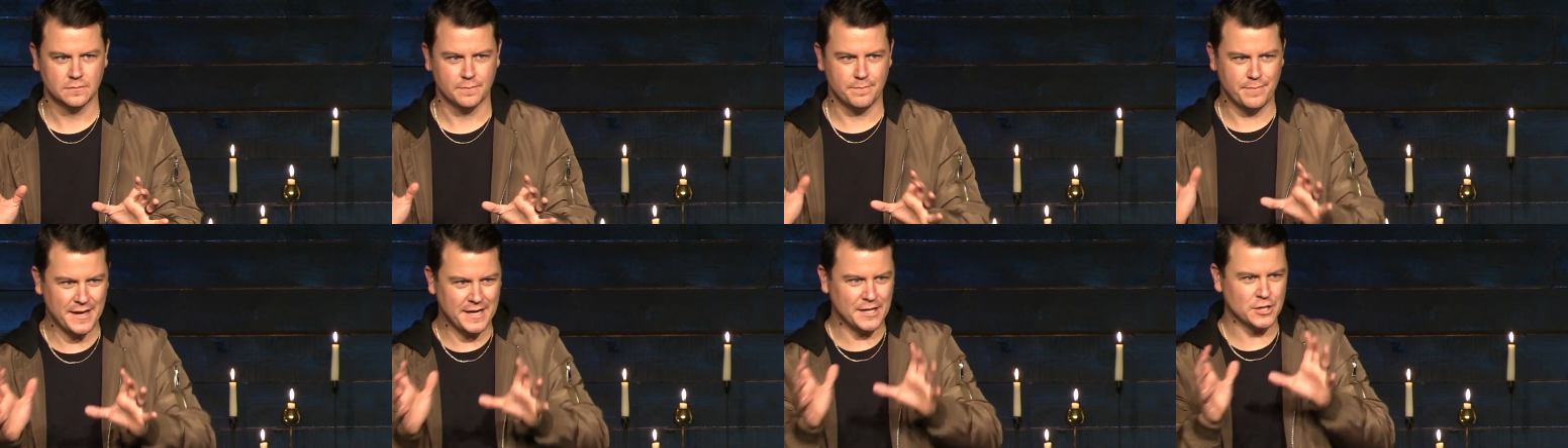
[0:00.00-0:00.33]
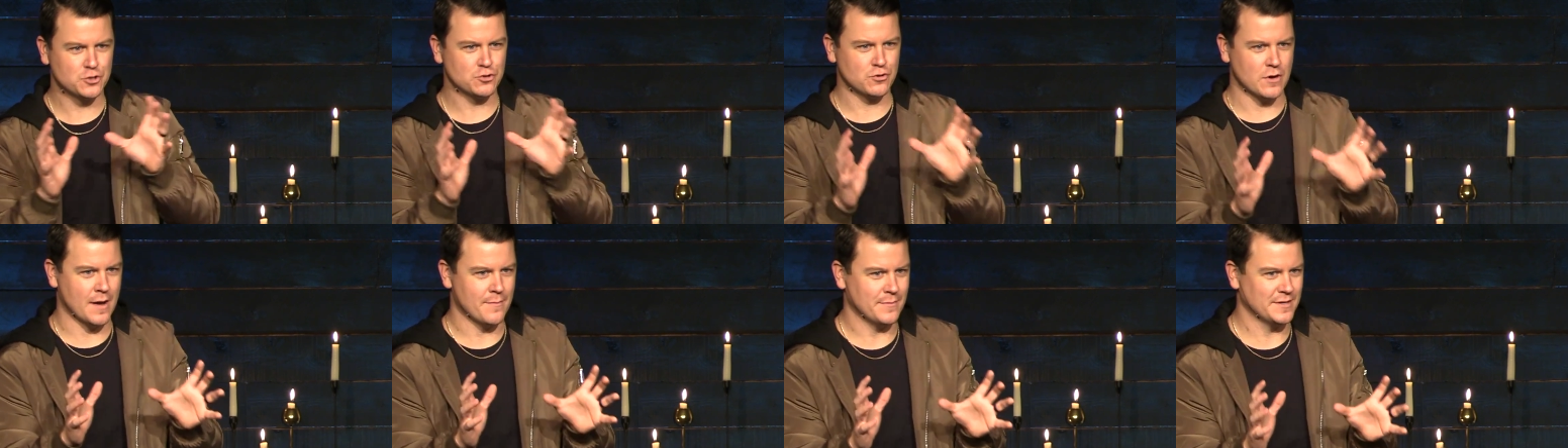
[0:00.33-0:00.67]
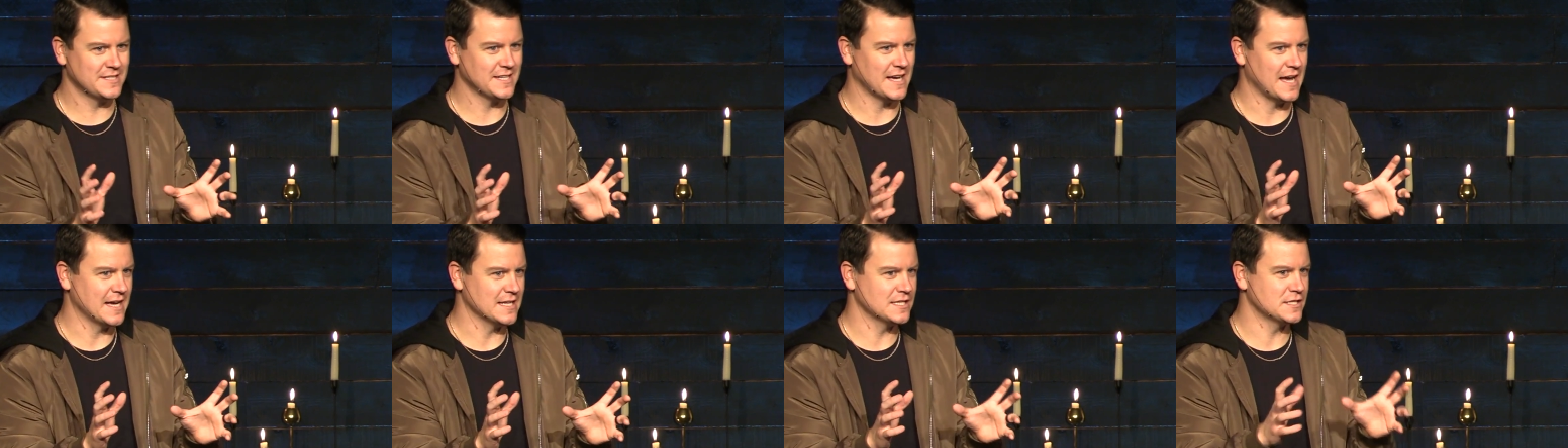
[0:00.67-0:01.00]
Being
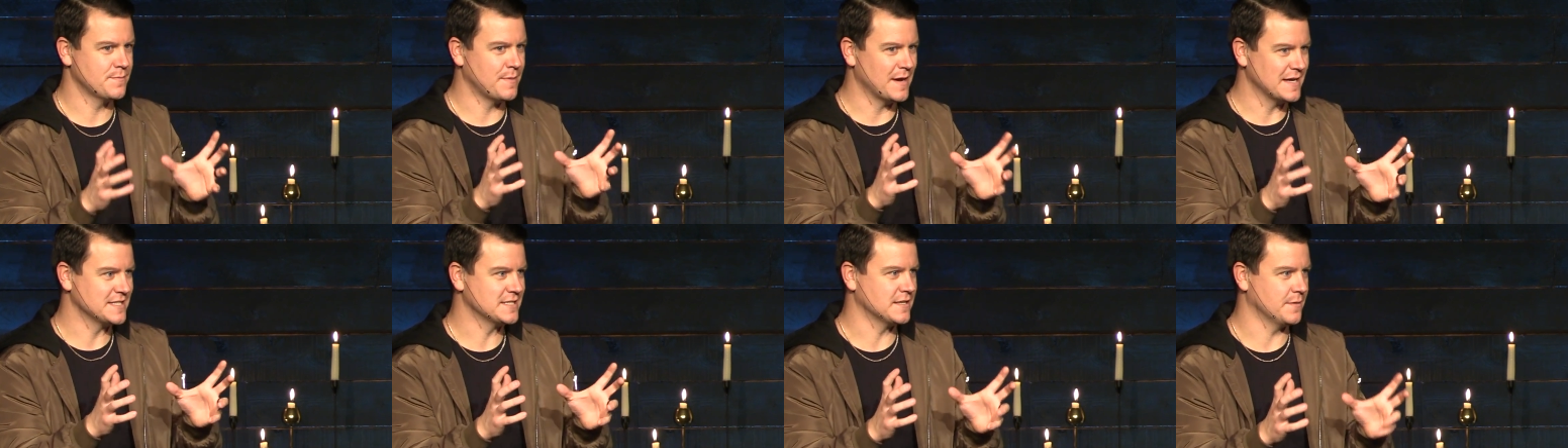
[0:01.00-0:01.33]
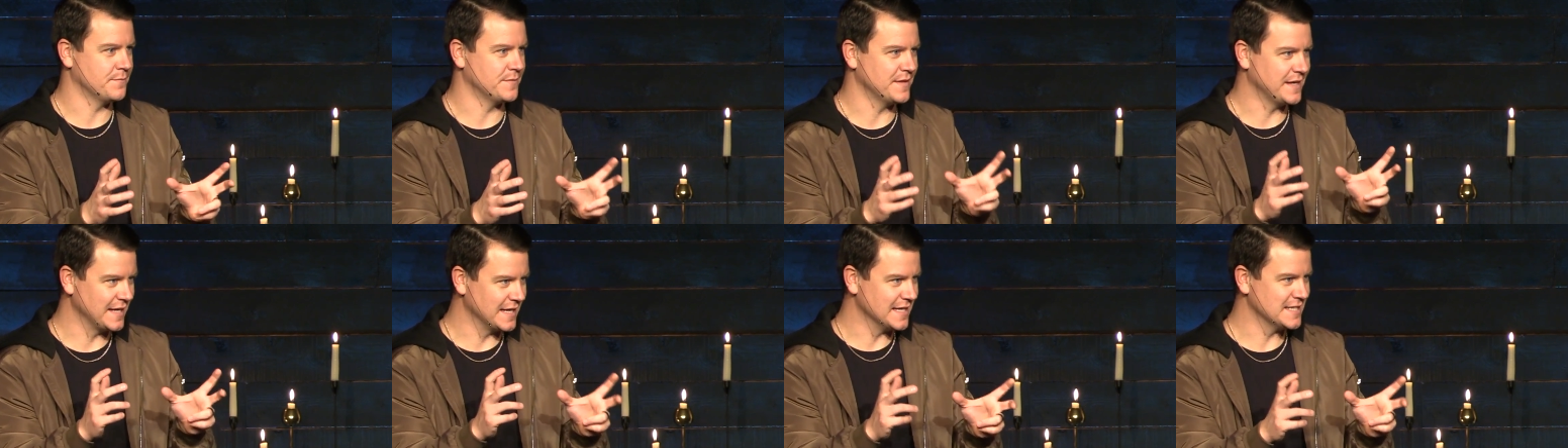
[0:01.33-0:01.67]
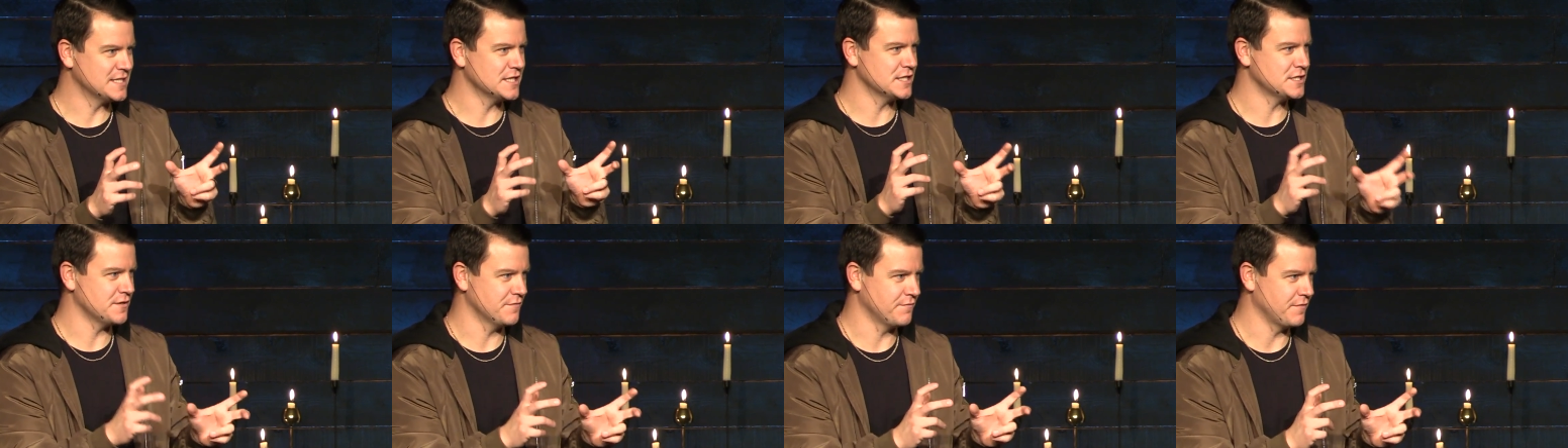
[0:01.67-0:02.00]
traumatized by something
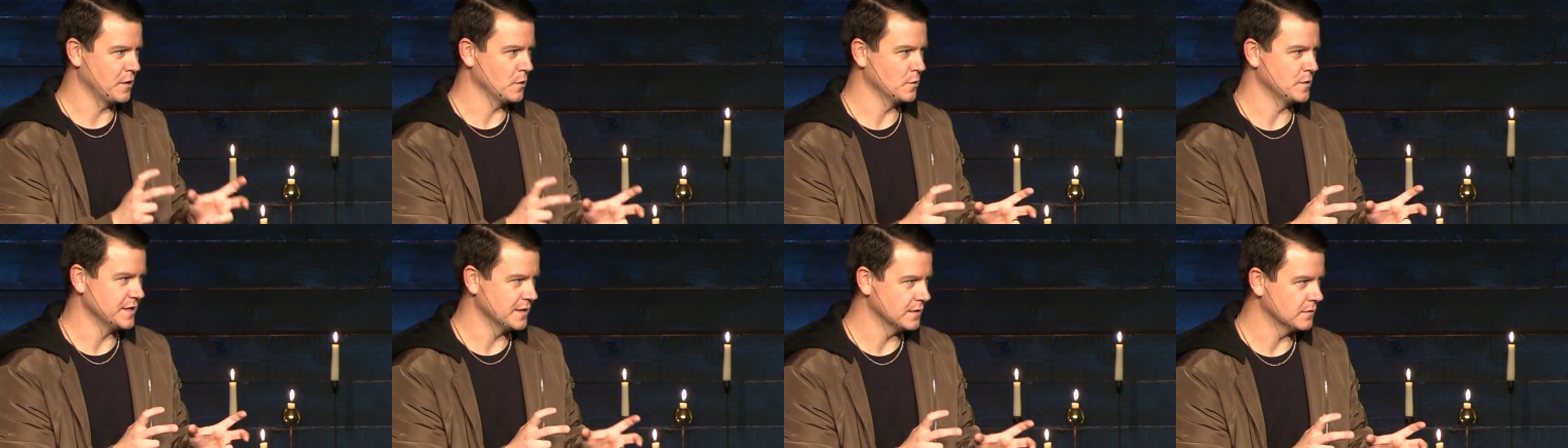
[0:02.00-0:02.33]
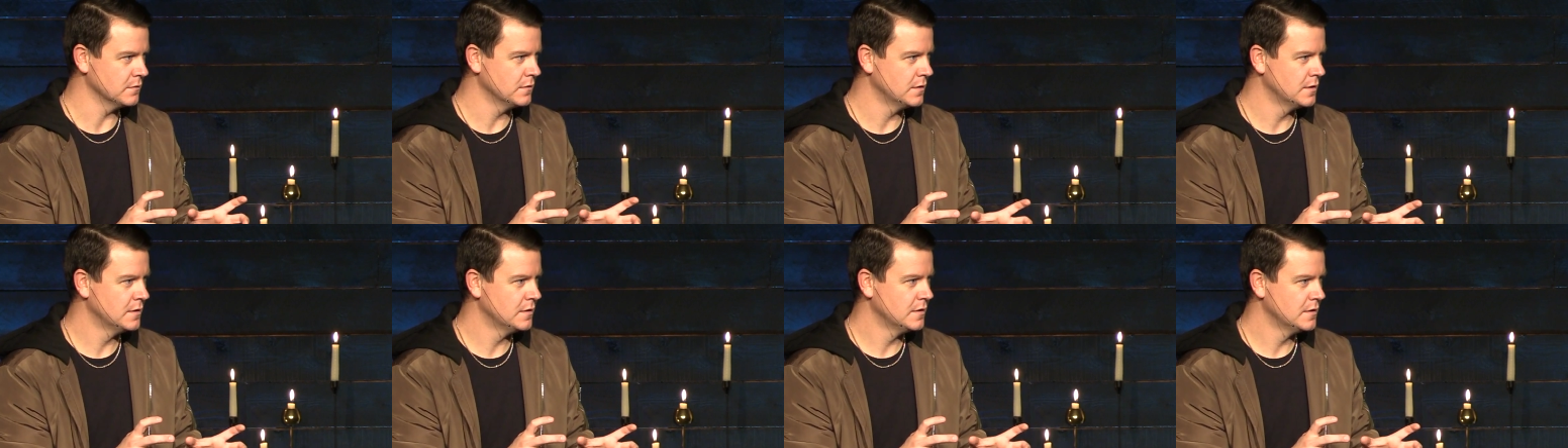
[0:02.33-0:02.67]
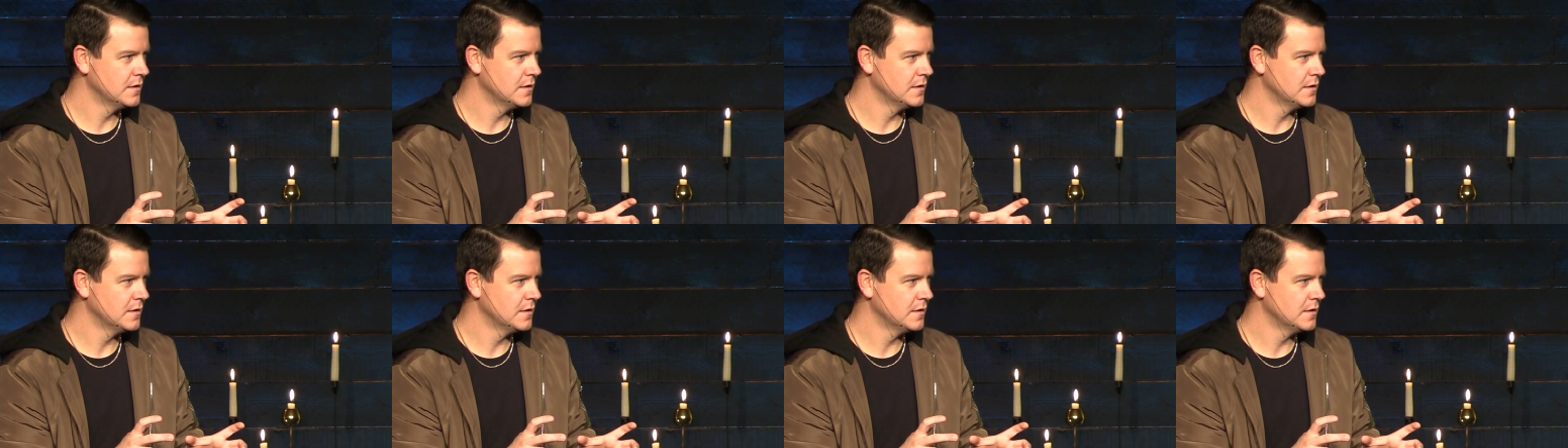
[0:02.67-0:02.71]
is a severe deal.